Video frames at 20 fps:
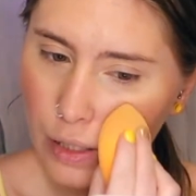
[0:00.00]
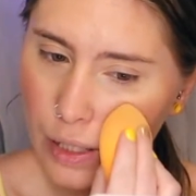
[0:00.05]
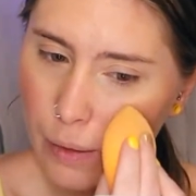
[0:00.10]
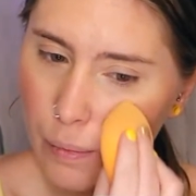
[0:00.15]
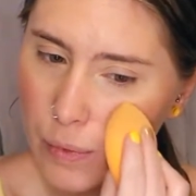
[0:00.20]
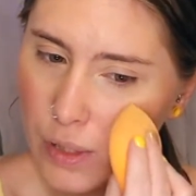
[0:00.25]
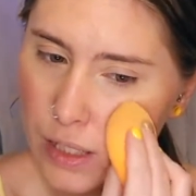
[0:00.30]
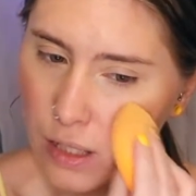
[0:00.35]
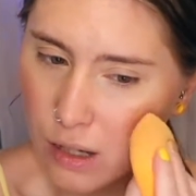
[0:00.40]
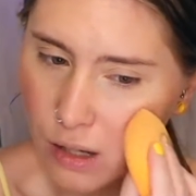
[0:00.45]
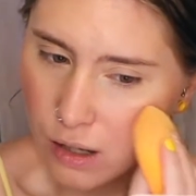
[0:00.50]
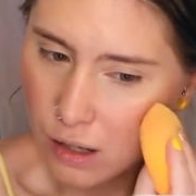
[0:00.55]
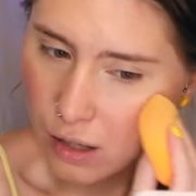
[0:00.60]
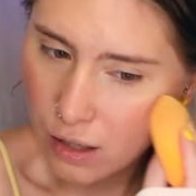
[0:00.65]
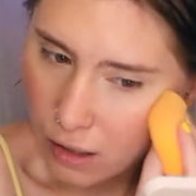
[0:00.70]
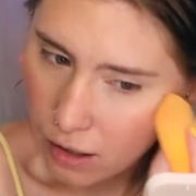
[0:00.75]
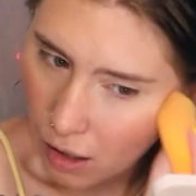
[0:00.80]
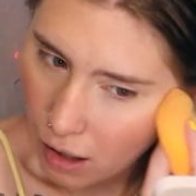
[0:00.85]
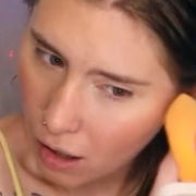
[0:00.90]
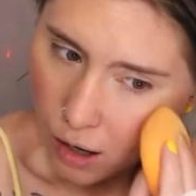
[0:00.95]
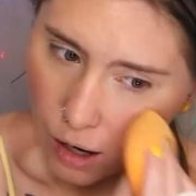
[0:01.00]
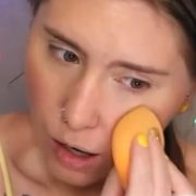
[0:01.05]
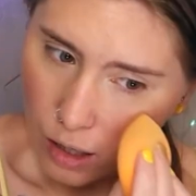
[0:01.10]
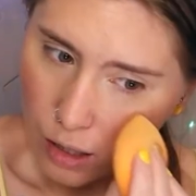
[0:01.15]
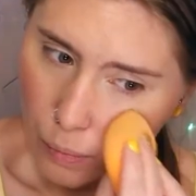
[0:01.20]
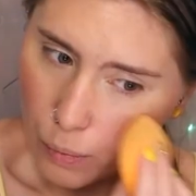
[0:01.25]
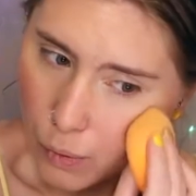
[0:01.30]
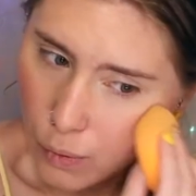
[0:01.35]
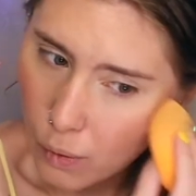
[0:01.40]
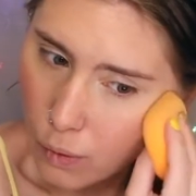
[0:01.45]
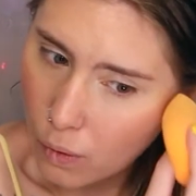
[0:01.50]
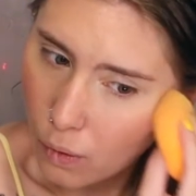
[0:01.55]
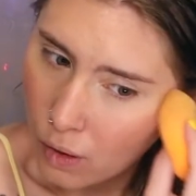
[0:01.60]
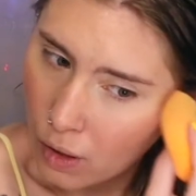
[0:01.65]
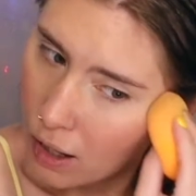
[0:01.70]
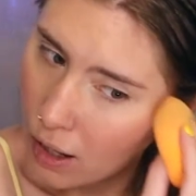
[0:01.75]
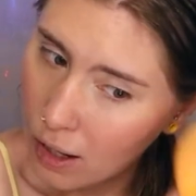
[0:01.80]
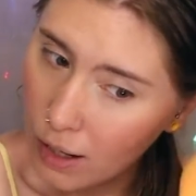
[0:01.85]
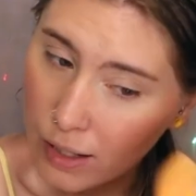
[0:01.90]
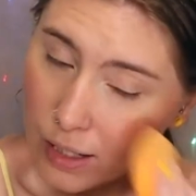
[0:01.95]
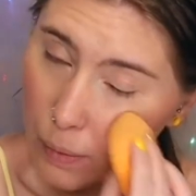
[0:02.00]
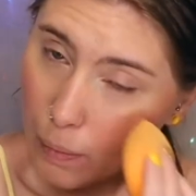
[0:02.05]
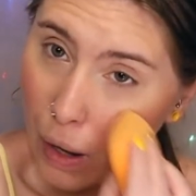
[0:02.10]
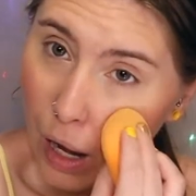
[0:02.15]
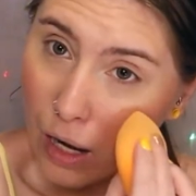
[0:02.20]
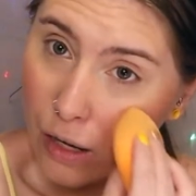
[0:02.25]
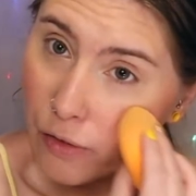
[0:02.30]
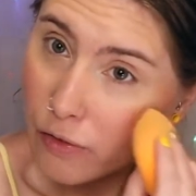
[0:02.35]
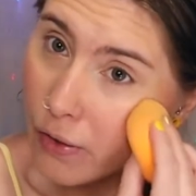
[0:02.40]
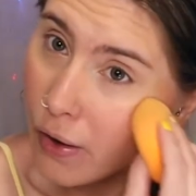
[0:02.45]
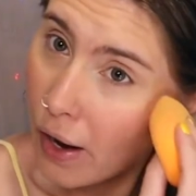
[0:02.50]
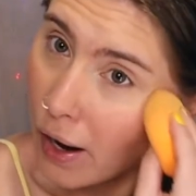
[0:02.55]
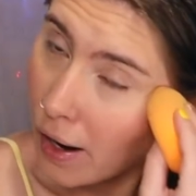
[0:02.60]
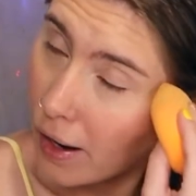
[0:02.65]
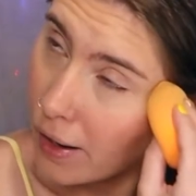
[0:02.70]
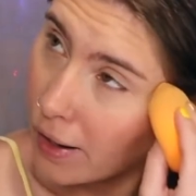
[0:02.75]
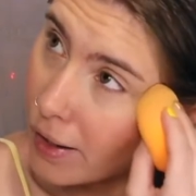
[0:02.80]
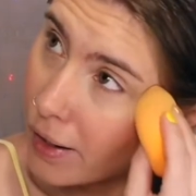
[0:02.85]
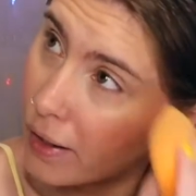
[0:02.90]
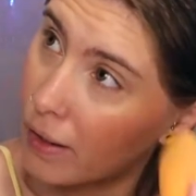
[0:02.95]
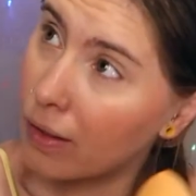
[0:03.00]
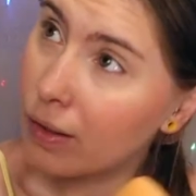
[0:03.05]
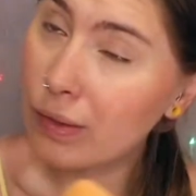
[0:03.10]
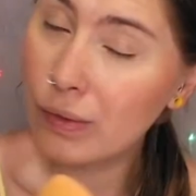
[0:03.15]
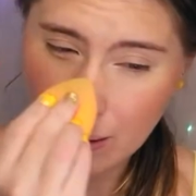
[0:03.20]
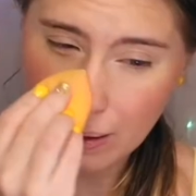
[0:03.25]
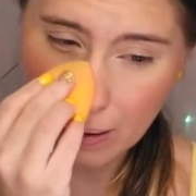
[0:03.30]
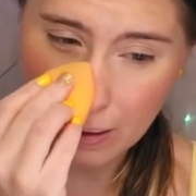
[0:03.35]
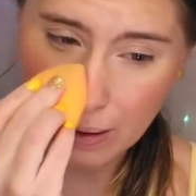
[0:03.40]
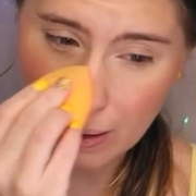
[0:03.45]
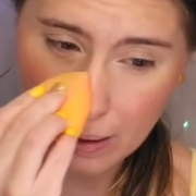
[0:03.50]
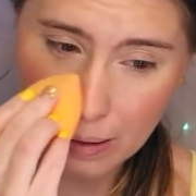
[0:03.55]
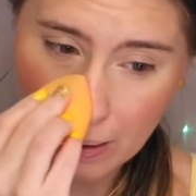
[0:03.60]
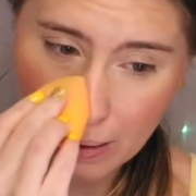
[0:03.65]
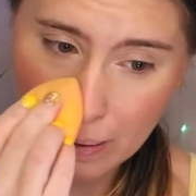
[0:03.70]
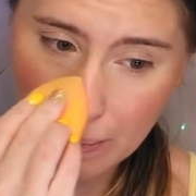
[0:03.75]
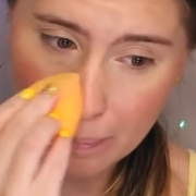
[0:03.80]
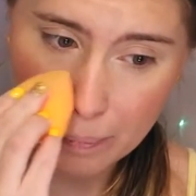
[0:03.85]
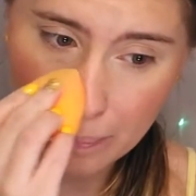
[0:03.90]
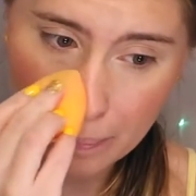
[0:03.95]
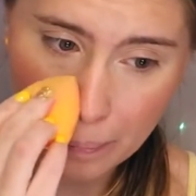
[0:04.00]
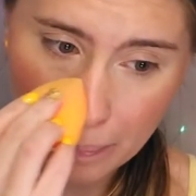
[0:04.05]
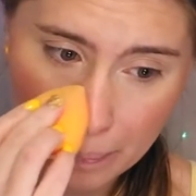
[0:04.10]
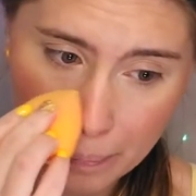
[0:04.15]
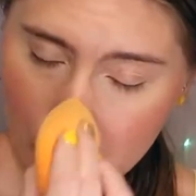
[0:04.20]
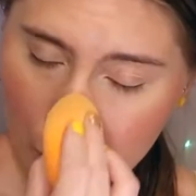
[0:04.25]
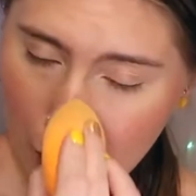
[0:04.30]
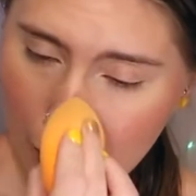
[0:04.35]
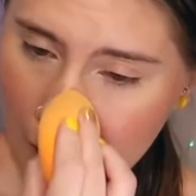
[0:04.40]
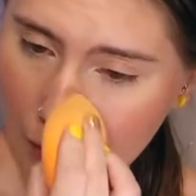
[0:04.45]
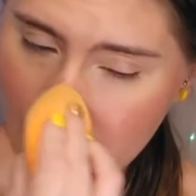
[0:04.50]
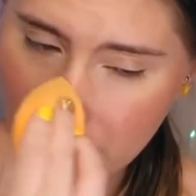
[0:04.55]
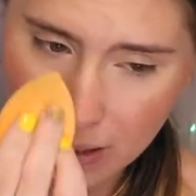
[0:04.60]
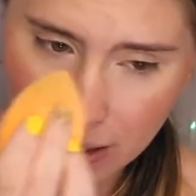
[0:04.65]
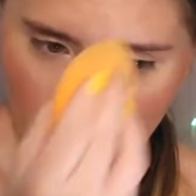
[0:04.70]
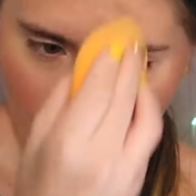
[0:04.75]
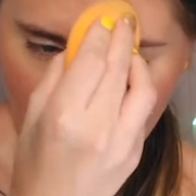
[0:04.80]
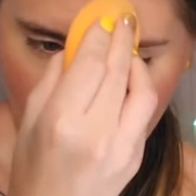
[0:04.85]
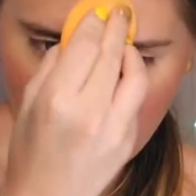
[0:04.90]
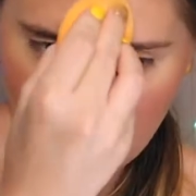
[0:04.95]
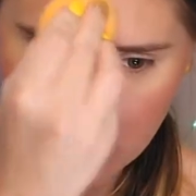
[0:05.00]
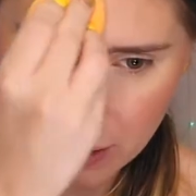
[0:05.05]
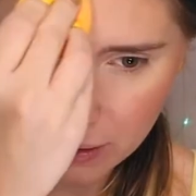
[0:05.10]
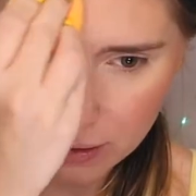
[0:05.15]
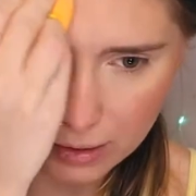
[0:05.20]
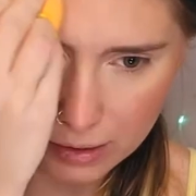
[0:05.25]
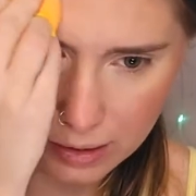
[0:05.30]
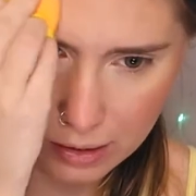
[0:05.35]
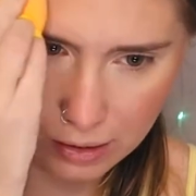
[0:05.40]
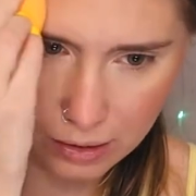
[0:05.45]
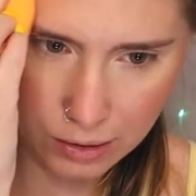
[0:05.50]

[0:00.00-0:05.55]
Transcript: Amazon, Audible, Spotify, trying to think who else.